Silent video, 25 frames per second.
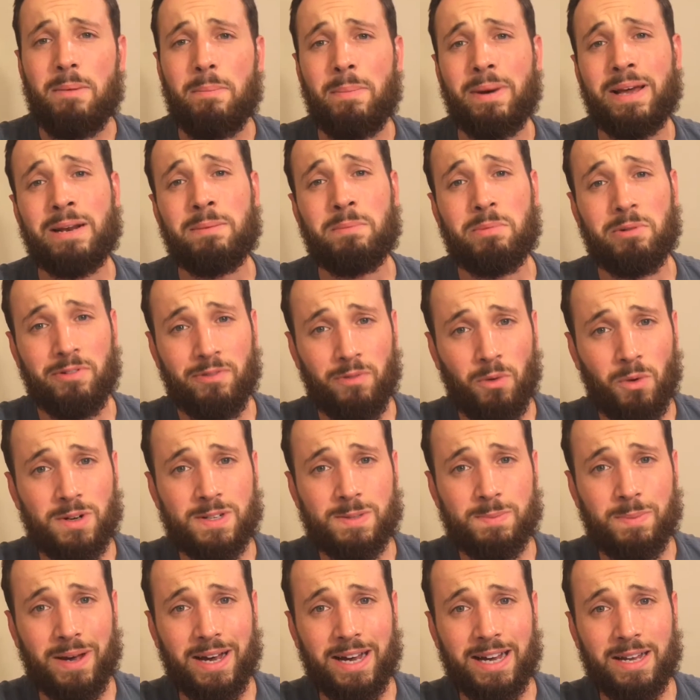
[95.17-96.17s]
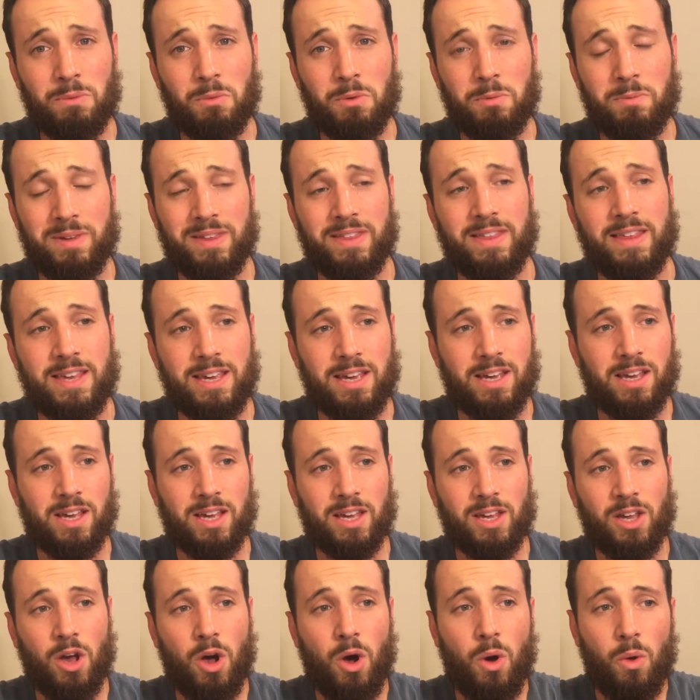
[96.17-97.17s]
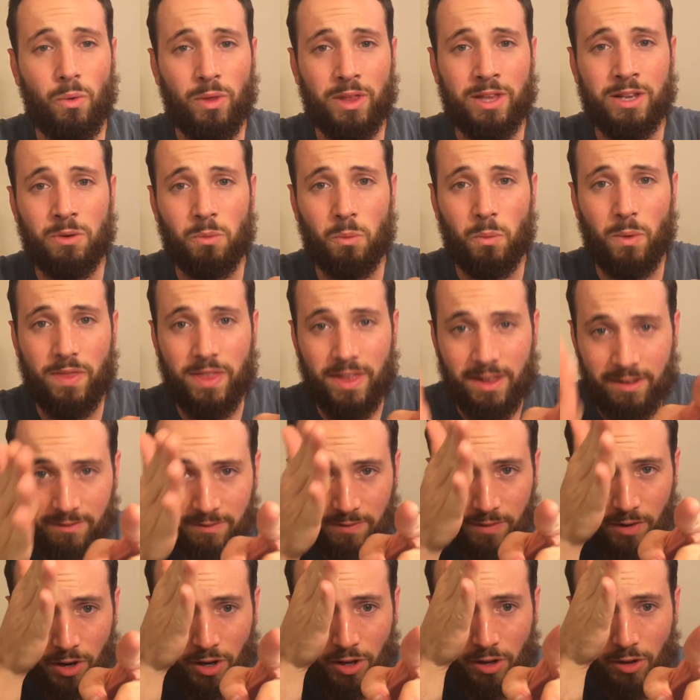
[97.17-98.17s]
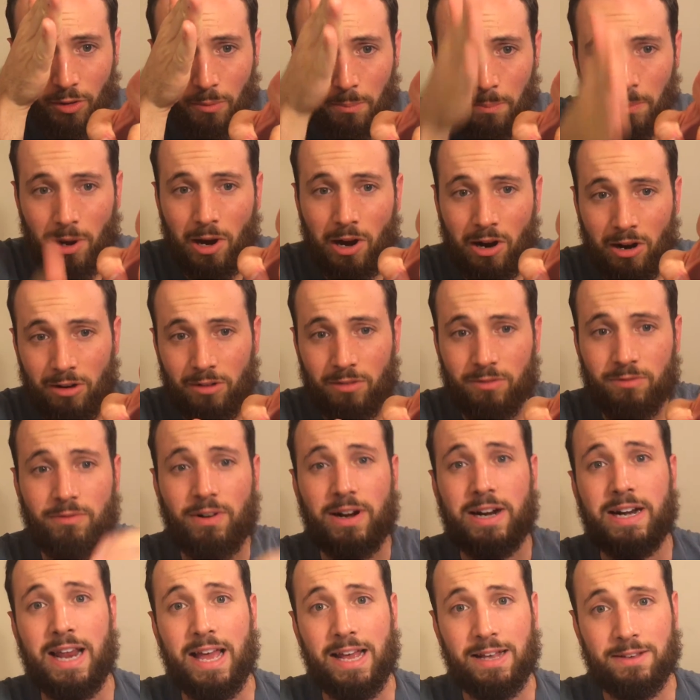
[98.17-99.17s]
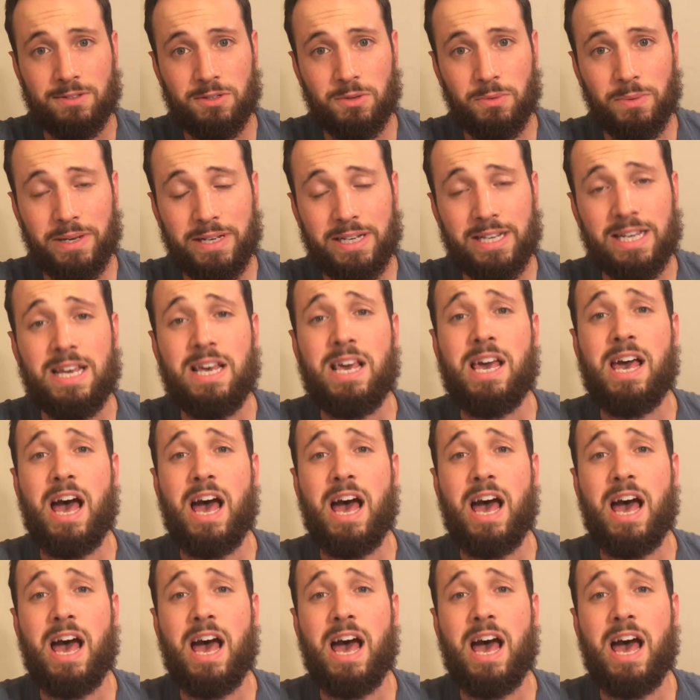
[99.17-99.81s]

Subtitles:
My number 4 spot would be the colon with a vertical bar right next to it.